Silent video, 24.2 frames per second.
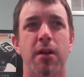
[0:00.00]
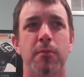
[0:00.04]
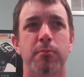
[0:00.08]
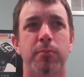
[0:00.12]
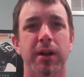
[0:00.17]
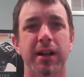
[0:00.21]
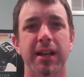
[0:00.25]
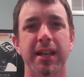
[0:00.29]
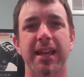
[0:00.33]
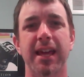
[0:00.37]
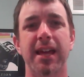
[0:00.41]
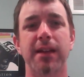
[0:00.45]

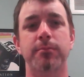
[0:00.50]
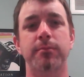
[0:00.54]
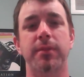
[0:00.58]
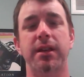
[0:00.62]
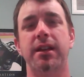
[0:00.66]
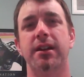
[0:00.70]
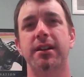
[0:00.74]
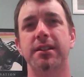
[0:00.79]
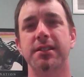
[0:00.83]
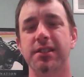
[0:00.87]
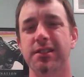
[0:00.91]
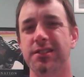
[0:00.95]
But again,
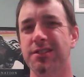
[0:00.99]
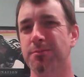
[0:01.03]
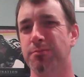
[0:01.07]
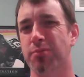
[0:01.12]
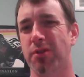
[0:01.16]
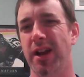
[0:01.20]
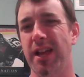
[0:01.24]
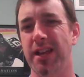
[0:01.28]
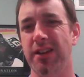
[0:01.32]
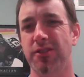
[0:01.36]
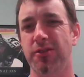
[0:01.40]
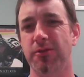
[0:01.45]
because it's a
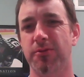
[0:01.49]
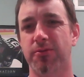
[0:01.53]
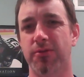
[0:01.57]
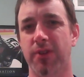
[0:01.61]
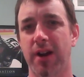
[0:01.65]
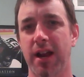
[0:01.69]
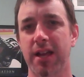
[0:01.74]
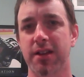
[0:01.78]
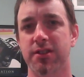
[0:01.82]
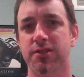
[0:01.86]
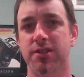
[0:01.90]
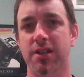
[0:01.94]
brand new
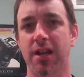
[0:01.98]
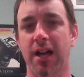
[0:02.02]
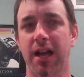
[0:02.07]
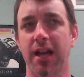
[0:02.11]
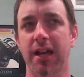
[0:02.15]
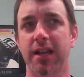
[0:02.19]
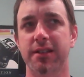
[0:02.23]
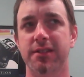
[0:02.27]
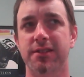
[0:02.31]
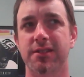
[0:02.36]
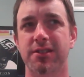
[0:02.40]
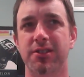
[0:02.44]

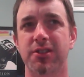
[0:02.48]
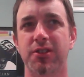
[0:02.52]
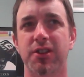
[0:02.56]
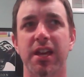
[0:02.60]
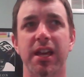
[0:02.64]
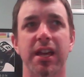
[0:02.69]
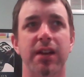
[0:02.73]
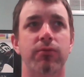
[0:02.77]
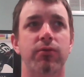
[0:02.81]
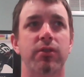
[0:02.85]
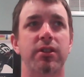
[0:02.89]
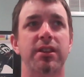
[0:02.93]
franchise, you
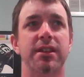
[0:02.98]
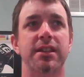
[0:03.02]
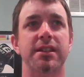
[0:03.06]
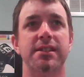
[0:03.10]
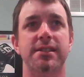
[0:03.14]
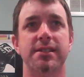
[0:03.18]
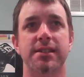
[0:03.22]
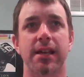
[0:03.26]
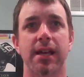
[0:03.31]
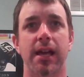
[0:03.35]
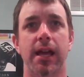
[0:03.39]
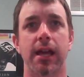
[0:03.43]
can't really
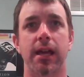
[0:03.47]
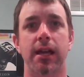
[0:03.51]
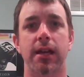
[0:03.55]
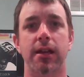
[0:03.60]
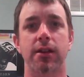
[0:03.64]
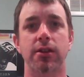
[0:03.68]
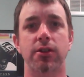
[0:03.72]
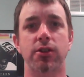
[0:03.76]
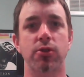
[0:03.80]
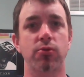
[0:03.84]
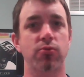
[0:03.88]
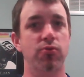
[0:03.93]
say
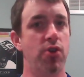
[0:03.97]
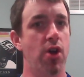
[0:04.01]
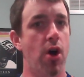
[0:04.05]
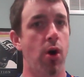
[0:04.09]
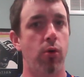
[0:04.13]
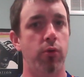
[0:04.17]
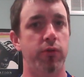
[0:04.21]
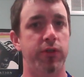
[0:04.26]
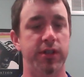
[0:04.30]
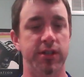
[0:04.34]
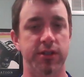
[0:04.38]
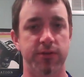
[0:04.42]
you
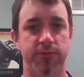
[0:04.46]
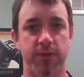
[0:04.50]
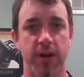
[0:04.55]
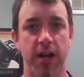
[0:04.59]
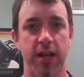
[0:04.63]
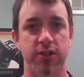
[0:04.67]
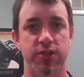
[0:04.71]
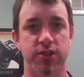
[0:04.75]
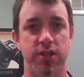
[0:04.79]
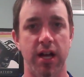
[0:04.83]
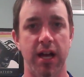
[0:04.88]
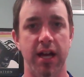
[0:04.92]
know this
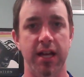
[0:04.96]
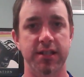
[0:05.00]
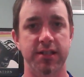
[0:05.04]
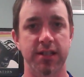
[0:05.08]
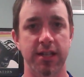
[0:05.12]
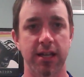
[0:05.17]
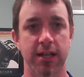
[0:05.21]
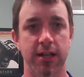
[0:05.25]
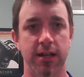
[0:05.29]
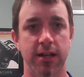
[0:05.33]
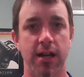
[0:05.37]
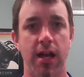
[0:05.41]
franchise
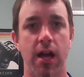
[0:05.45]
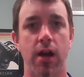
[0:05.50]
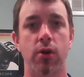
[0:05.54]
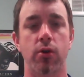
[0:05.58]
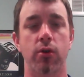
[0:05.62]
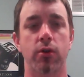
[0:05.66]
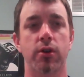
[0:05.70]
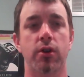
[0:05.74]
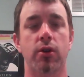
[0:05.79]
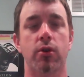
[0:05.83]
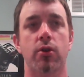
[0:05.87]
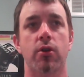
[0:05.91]
in and
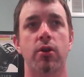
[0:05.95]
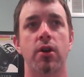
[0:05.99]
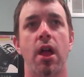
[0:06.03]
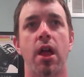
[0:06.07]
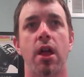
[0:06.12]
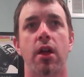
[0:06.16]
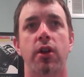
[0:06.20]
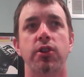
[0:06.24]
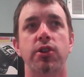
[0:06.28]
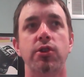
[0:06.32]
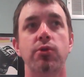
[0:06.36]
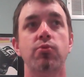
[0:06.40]
out or
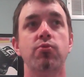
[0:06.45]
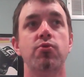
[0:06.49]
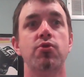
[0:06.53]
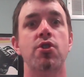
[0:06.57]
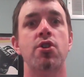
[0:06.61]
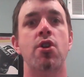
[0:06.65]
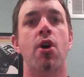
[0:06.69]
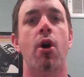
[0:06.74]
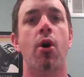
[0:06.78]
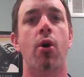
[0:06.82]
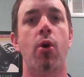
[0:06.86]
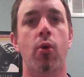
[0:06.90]
you
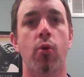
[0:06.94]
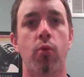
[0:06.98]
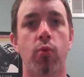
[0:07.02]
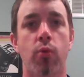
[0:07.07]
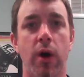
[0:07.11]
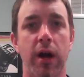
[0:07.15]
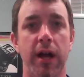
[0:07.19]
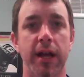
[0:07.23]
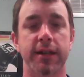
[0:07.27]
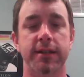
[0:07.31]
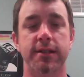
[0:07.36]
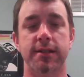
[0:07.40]
know
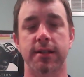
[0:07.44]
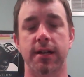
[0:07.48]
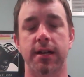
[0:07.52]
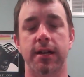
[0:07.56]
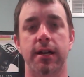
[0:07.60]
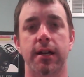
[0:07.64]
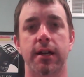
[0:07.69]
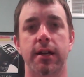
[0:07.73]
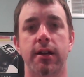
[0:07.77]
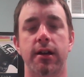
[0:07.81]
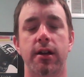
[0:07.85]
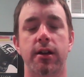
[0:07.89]
what
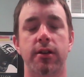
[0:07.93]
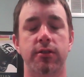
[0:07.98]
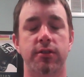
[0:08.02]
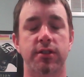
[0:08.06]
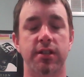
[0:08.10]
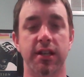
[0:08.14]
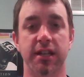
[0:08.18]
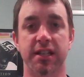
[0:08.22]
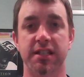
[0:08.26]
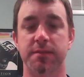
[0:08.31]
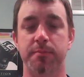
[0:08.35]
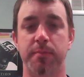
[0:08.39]
uh,
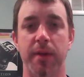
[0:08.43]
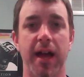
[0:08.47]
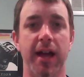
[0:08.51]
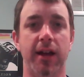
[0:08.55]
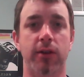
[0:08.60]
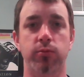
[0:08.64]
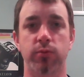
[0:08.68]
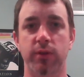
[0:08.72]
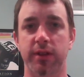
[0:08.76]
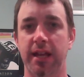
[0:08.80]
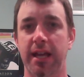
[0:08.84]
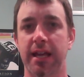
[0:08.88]
to
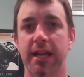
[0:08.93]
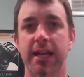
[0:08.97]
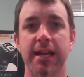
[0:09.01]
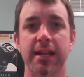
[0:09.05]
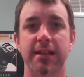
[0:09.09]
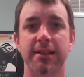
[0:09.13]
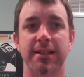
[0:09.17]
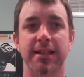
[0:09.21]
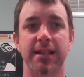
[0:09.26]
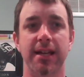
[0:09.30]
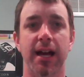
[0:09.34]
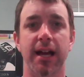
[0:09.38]
expect when they
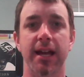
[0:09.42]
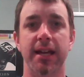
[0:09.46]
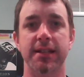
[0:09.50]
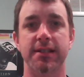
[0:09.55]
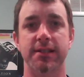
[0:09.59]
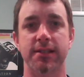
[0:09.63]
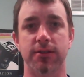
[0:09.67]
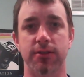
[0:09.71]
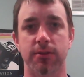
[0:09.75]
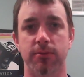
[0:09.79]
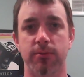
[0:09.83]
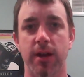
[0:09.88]
hit the
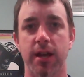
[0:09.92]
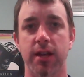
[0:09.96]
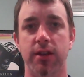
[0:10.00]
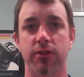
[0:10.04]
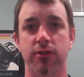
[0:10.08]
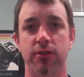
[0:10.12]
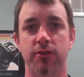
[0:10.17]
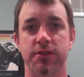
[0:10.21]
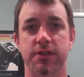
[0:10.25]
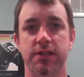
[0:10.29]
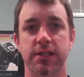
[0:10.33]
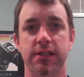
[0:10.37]
ice in the
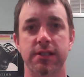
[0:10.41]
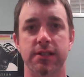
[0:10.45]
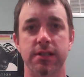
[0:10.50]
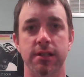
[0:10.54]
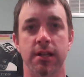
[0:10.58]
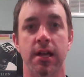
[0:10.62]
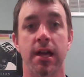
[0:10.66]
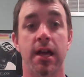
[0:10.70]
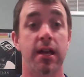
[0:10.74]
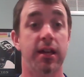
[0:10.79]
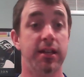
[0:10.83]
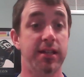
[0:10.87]
regular
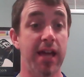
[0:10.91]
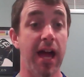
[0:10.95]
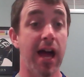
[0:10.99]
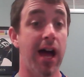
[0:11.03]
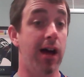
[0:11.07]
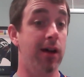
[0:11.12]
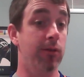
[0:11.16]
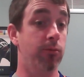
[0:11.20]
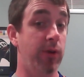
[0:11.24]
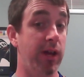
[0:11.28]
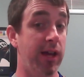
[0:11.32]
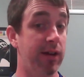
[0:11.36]
season.
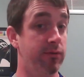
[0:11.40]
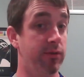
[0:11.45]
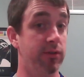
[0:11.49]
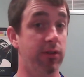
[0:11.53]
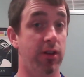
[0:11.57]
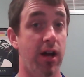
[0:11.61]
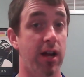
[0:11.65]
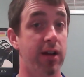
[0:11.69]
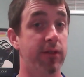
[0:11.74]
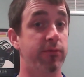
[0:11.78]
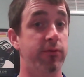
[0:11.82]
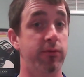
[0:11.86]
Yeah, we have a
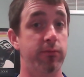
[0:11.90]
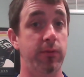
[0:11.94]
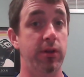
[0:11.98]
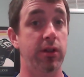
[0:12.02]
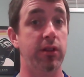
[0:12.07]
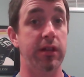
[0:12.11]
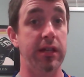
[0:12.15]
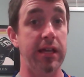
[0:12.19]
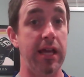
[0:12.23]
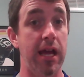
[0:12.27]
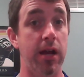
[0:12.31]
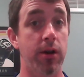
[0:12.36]
lot of
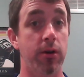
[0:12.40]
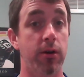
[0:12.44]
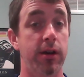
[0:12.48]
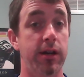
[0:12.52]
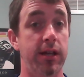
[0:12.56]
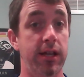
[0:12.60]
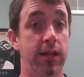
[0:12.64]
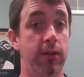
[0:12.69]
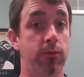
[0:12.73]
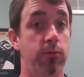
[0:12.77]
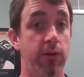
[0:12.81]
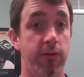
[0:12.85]

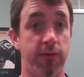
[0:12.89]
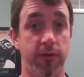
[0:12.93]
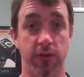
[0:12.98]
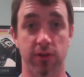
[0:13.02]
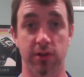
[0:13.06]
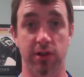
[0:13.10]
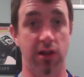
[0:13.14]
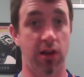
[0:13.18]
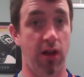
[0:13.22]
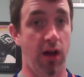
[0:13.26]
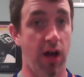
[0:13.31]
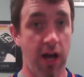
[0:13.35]
familiarity with a
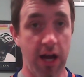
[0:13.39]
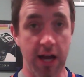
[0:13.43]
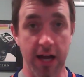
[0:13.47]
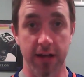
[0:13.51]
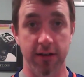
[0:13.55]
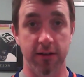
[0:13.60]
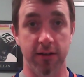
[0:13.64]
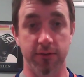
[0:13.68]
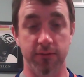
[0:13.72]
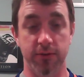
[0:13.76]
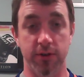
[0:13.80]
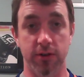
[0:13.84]
lot
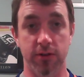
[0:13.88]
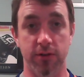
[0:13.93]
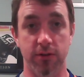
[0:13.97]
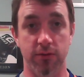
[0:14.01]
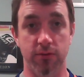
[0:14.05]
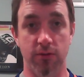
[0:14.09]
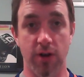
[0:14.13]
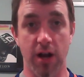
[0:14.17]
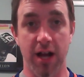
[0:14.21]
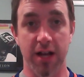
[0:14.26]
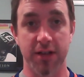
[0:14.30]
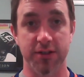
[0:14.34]
of their
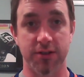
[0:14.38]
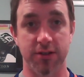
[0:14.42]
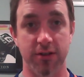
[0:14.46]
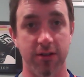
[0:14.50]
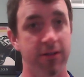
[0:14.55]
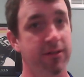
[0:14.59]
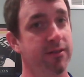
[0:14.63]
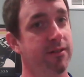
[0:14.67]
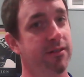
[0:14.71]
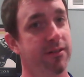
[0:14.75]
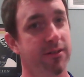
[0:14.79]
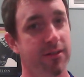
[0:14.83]

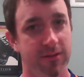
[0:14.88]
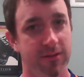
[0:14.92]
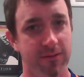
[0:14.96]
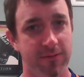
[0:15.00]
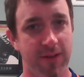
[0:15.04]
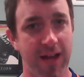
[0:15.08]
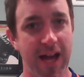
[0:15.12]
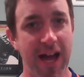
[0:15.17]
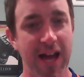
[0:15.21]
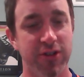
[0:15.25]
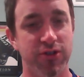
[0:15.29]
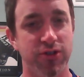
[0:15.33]
roster,
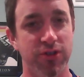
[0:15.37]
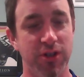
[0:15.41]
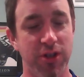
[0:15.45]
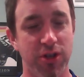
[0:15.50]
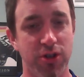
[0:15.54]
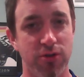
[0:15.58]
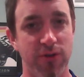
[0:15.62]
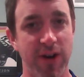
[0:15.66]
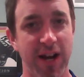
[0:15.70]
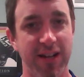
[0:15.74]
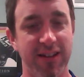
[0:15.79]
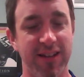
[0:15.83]
actually
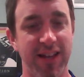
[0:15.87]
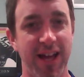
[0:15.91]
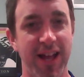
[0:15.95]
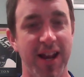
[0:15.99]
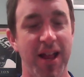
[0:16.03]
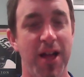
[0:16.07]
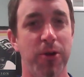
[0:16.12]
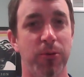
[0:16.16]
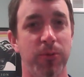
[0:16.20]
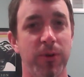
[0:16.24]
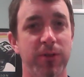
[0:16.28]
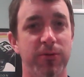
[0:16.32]
correct that.
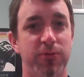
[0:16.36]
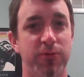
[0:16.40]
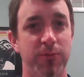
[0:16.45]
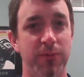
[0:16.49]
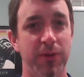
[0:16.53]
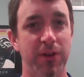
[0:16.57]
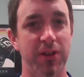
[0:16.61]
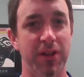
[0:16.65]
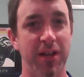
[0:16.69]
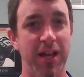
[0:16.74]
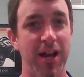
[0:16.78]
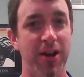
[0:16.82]
We have
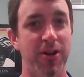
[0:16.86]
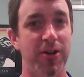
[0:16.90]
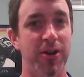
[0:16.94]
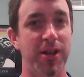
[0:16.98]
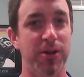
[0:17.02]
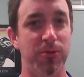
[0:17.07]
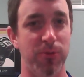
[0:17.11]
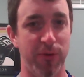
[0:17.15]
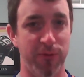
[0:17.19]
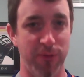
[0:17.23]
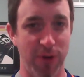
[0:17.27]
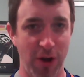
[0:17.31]

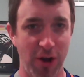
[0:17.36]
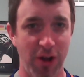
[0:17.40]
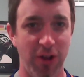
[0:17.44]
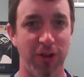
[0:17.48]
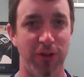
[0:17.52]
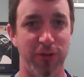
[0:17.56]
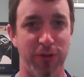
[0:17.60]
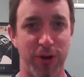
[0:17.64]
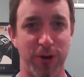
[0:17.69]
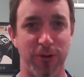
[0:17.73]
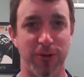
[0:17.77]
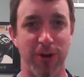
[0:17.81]
familiarity with all
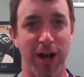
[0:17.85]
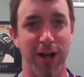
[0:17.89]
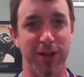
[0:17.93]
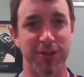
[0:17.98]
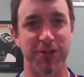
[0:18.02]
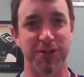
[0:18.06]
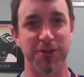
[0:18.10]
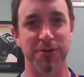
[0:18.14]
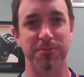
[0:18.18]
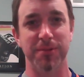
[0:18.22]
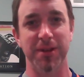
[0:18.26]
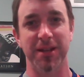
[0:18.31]
of their
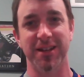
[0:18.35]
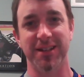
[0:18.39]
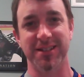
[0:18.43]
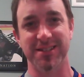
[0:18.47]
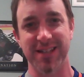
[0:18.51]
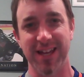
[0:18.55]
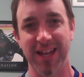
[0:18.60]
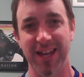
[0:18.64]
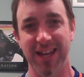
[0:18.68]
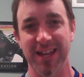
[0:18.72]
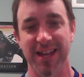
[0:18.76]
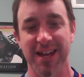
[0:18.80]
roster because,
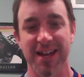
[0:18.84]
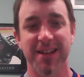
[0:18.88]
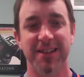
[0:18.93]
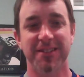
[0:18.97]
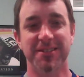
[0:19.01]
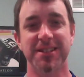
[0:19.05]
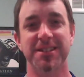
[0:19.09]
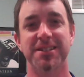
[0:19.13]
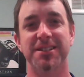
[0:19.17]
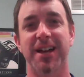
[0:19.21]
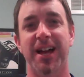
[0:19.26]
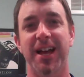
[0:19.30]
hey,
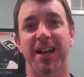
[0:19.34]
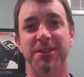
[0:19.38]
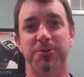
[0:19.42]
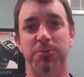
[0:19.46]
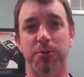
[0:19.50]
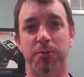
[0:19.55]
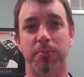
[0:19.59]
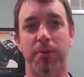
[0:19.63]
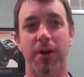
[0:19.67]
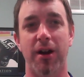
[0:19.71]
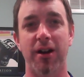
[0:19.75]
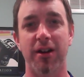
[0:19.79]
these guys
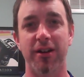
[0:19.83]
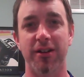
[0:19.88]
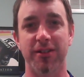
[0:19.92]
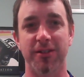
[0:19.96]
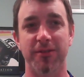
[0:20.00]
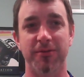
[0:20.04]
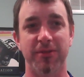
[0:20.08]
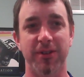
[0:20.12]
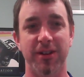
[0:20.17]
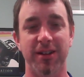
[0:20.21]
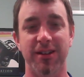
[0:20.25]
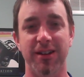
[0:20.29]
were part
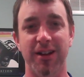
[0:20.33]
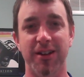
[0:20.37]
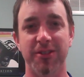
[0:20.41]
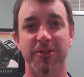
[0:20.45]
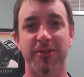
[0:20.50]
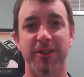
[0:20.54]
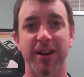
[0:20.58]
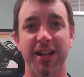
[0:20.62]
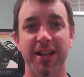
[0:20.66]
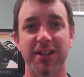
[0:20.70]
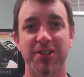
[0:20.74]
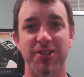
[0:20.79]
of uh, other
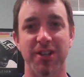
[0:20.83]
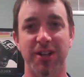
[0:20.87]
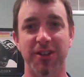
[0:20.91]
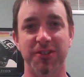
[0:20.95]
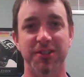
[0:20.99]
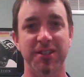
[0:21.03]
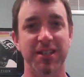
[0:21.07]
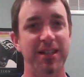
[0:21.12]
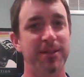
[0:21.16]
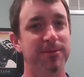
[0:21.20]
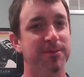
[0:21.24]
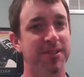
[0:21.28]

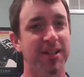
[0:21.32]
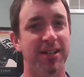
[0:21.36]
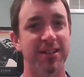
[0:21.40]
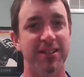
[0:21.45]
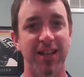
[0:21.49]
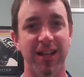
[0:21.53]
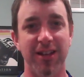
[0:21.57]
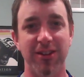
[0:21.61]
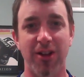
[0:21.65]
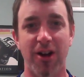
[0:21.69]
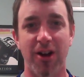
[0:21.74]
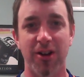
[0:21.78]
NHL teams not
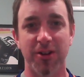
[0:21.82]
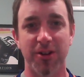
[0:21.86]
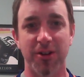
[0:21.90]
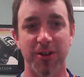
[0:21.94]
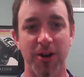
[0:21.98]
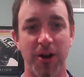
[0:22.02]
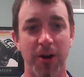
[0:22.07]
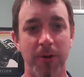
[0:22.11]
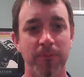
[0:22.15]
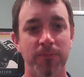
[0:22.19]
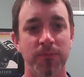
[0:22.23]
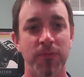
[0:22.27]
that long
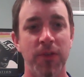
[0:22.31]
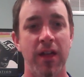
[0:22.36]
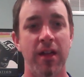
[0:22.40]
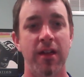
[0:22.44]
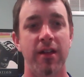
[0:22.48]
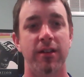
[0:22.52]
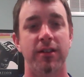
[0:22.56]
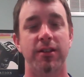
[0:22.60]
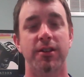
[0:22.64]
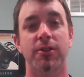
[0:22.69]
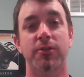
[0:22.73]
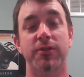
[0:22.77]
ago.
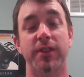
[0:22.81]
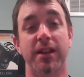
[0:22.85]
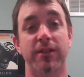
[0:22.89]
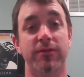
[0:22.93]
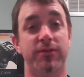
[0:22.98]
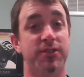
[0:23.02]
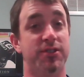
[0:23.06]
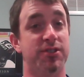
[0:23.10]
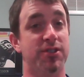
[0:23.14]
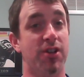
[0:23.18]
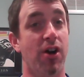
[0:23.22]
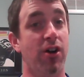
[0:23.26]
You know, they have
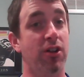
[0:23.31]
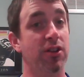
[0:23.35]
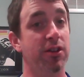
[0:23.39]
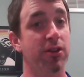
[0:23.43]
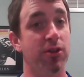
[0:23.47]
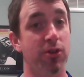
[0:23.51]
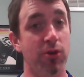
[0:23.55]
solid